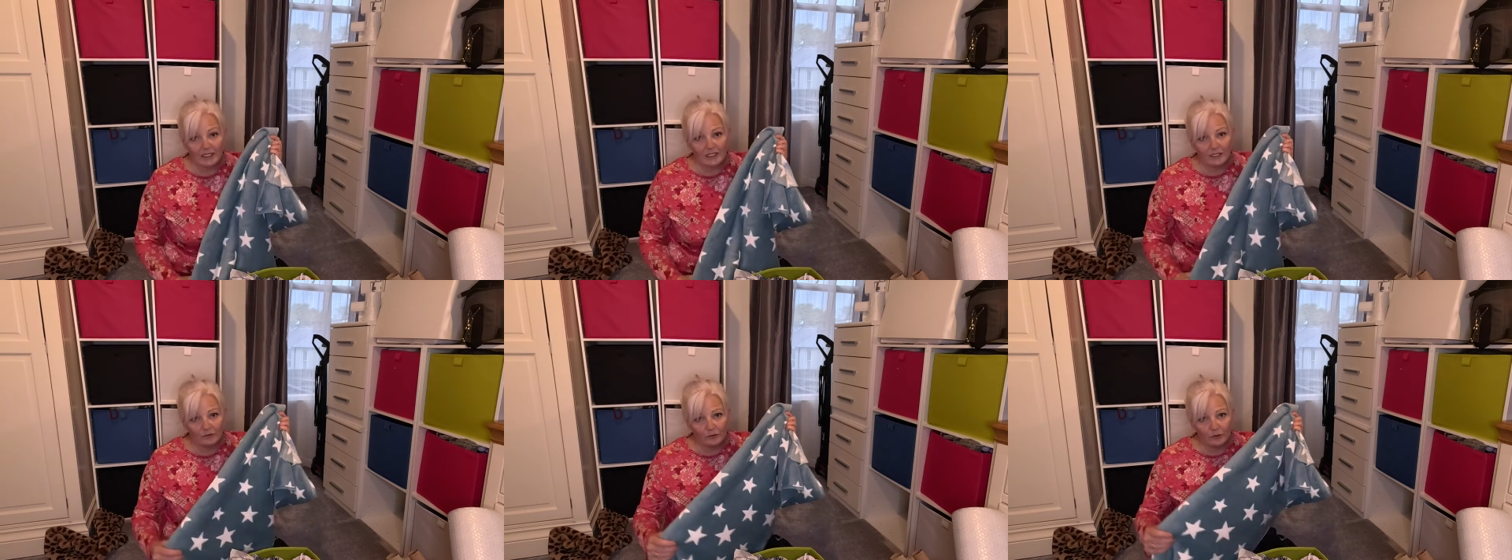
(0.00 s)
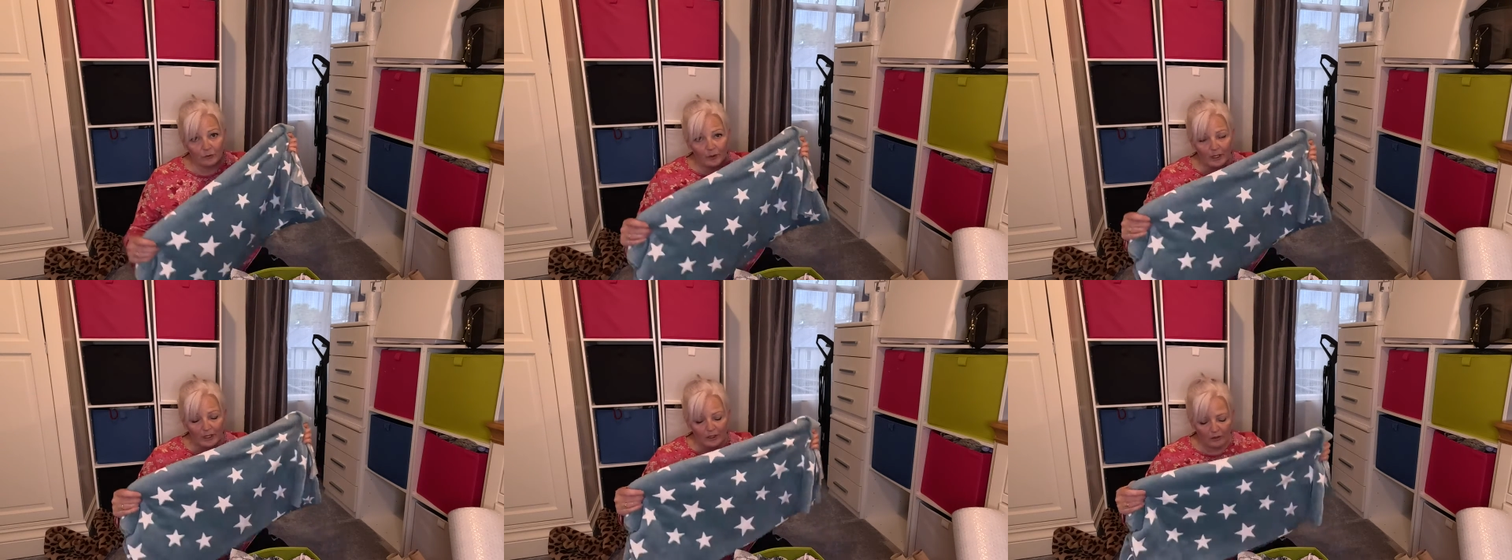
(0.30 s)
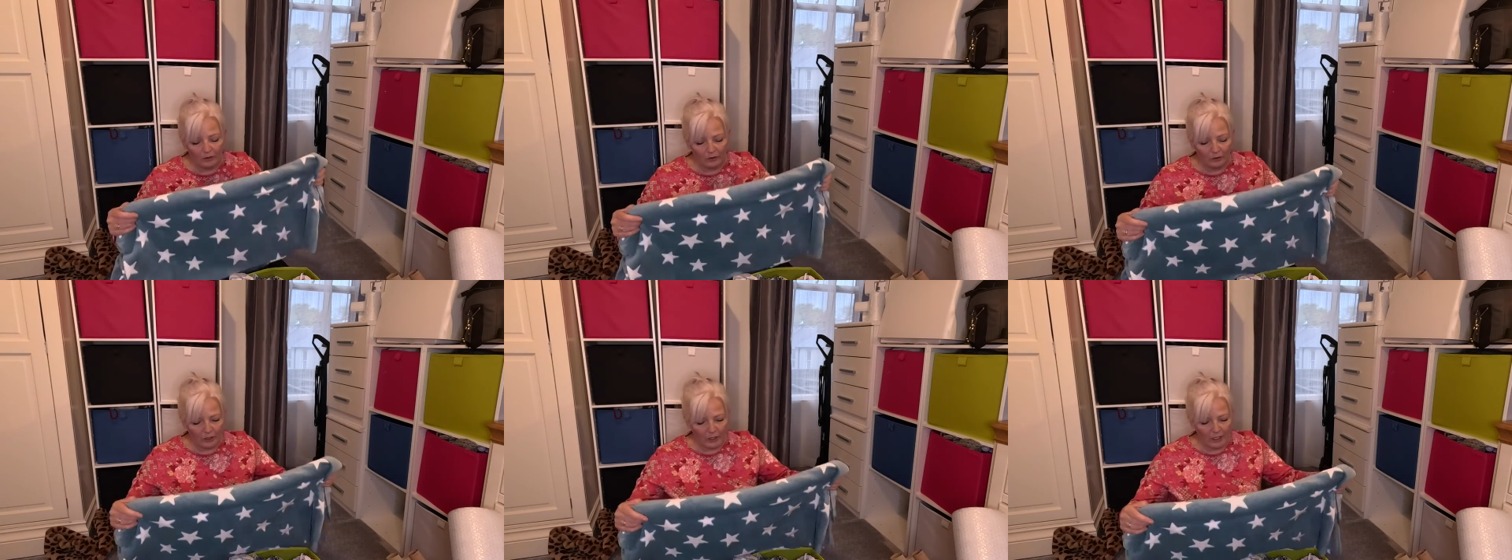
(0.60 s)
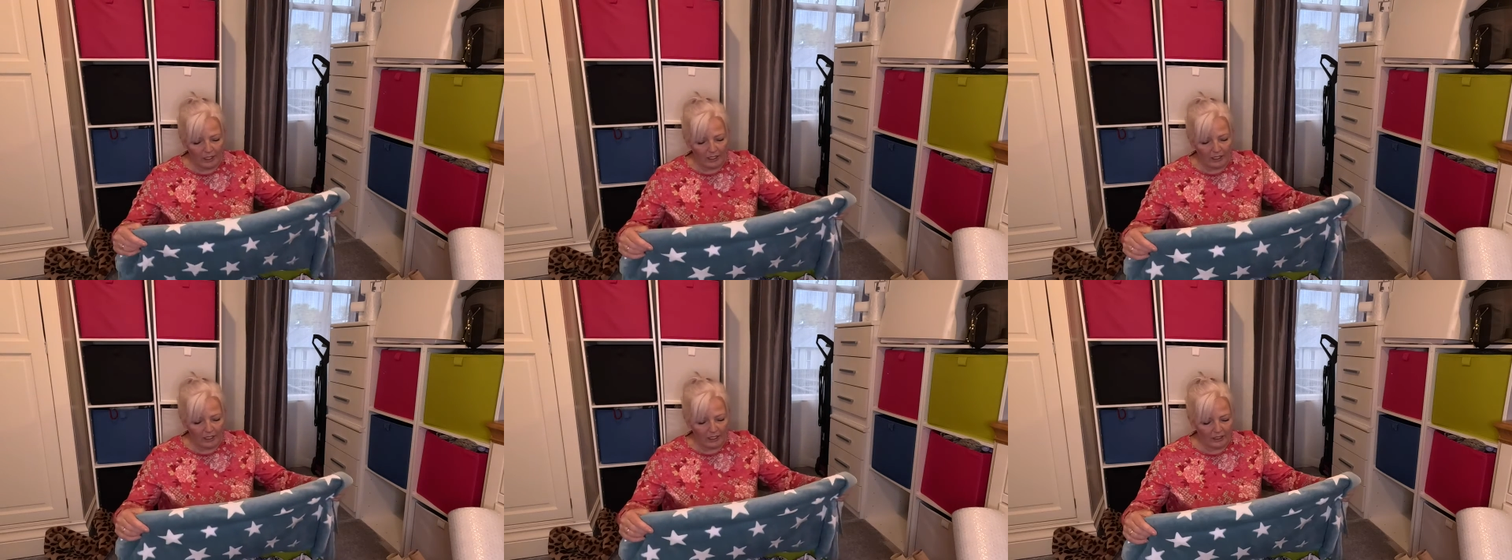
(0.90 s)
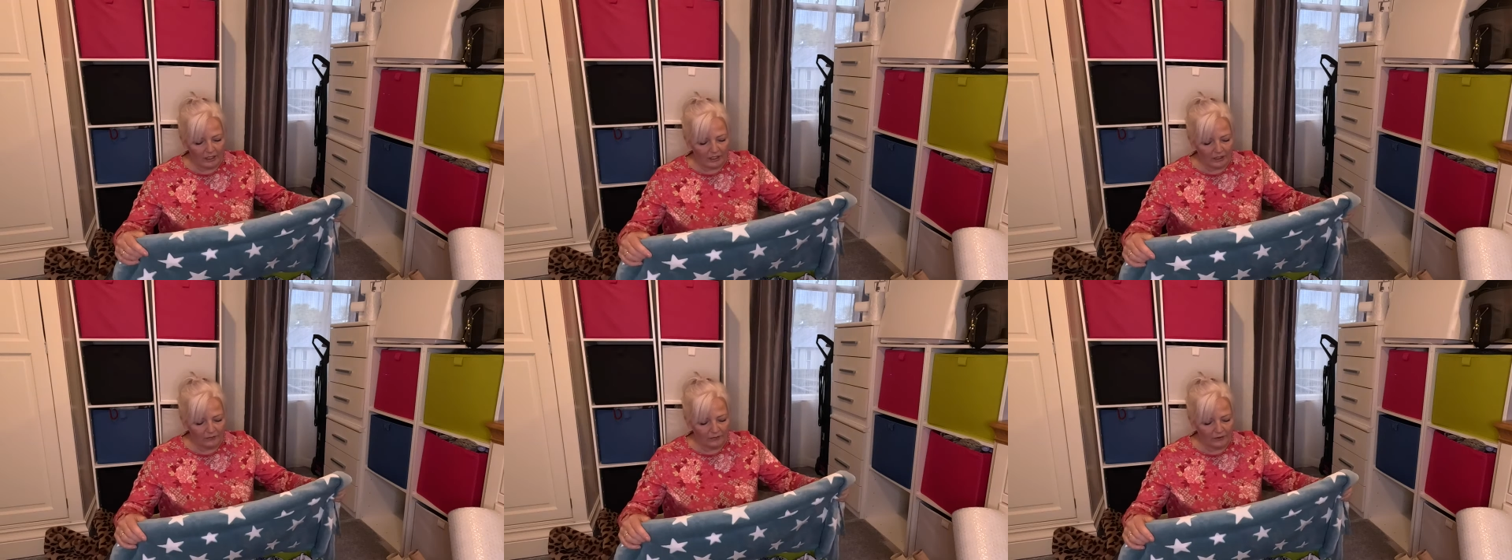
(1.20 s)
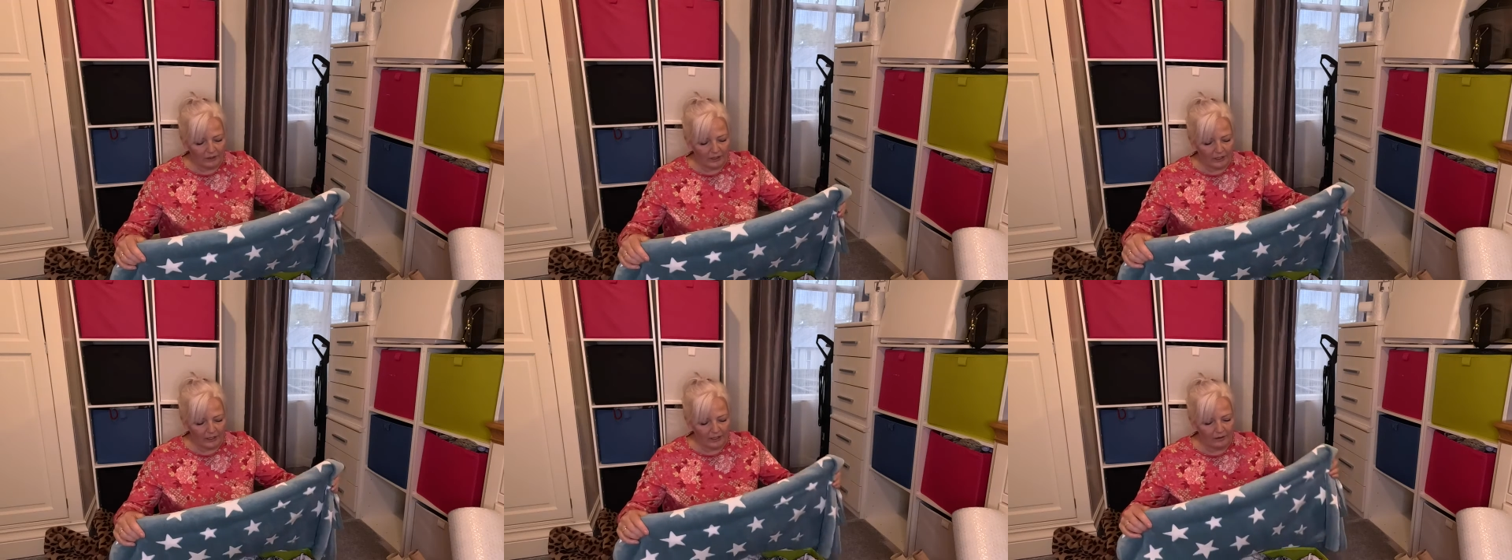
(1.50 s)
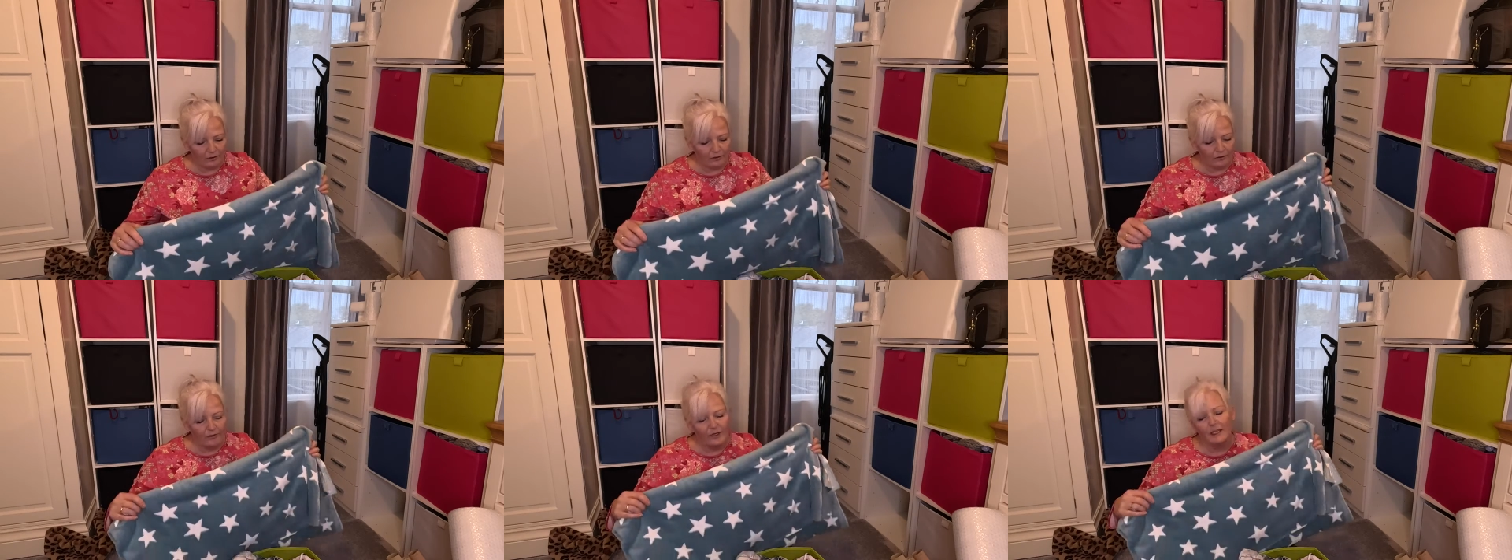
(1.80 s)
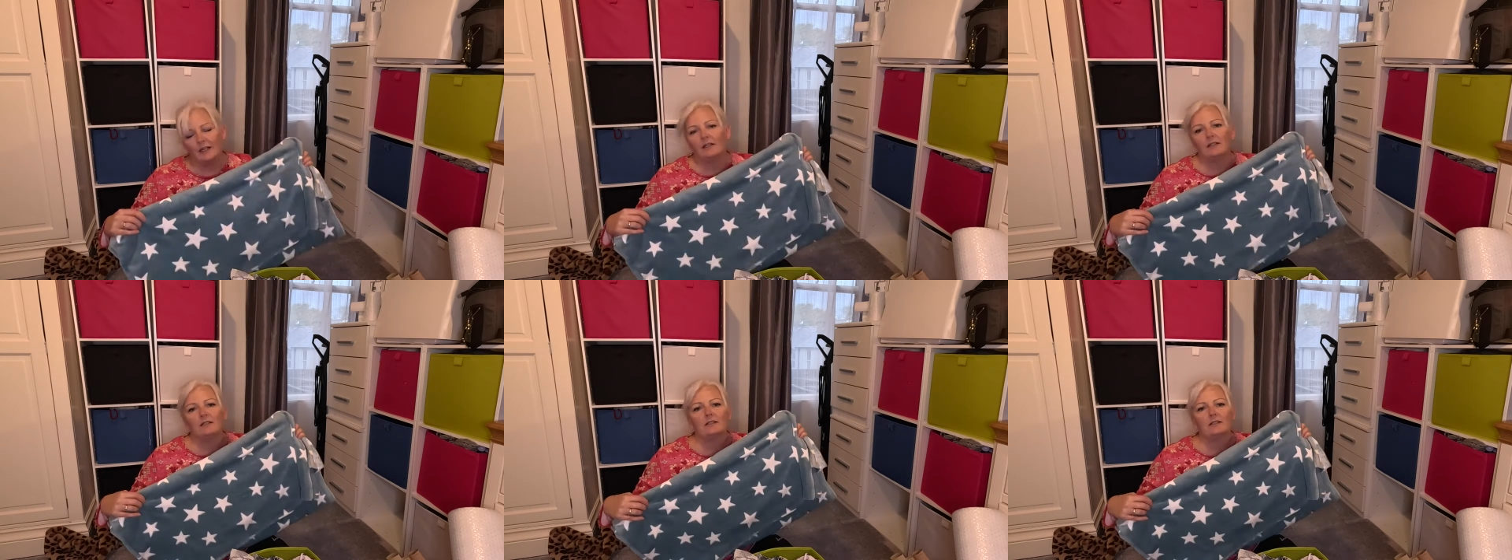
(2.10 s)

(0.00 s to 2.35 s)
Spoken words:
is for Willow, and it's for the caravan.